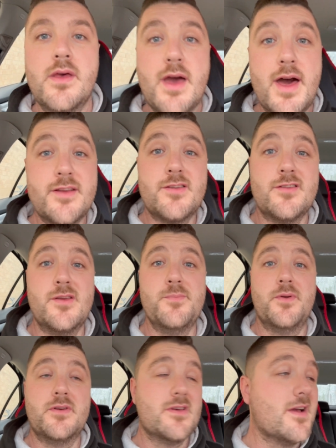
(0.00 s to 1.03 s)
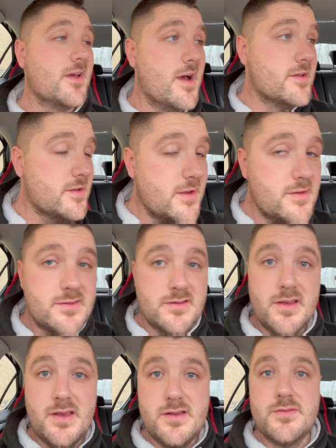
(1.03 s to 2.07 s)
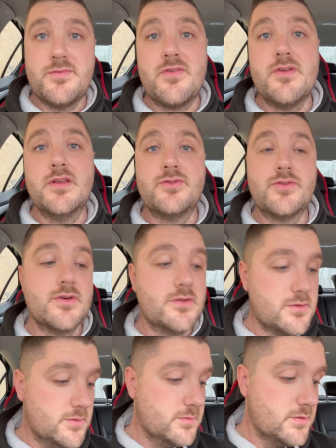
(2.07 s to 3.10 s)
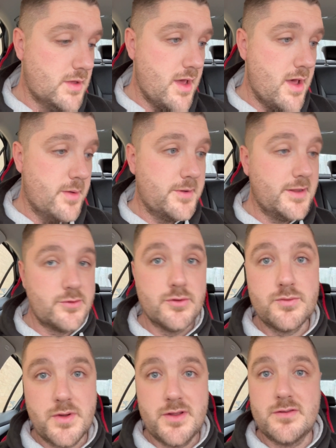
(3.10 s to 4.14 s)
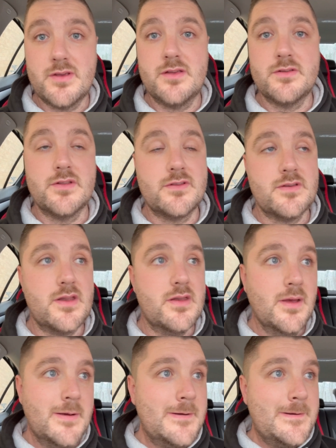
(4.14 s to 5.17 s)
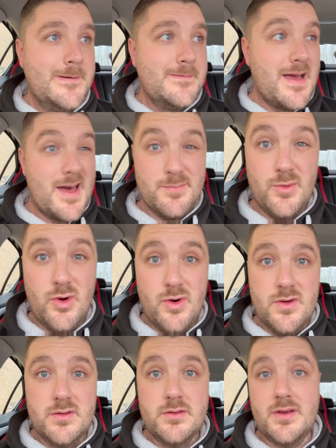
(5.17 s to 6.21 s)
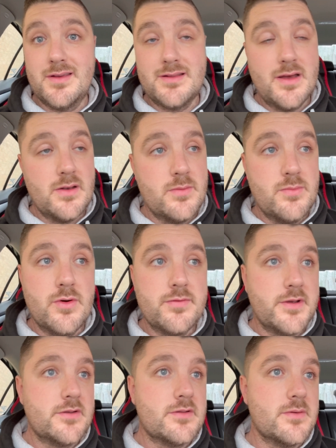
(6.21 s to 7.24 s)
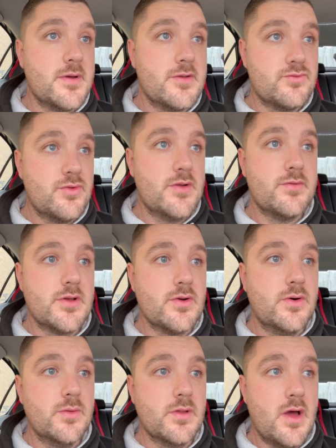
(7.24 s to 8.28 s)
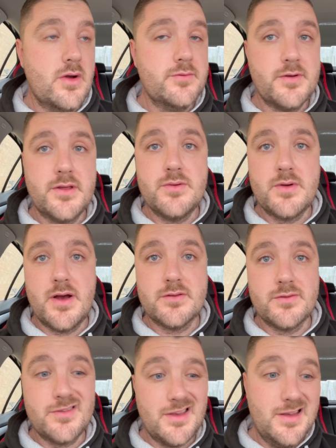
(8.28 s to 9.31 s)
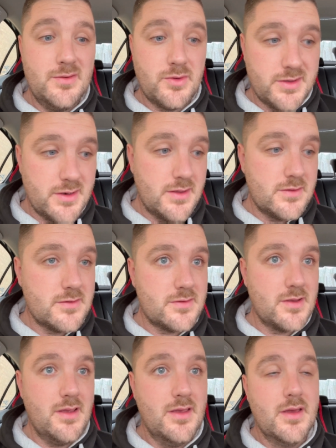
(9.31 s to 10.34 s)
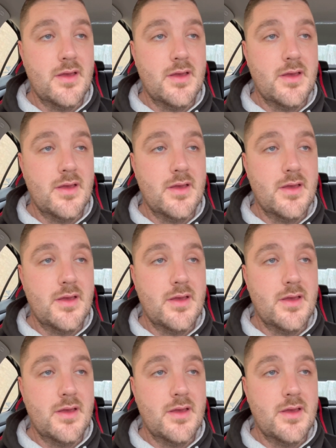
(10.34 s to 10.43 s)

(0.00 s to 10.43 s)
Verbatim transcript: And it's as simple as that, guys. It is, it is a very intricate tool. Um, it does what it says on the tin and more. You can download more things to it. It's really, really cool. Hopefully you guys have seen what you need to see.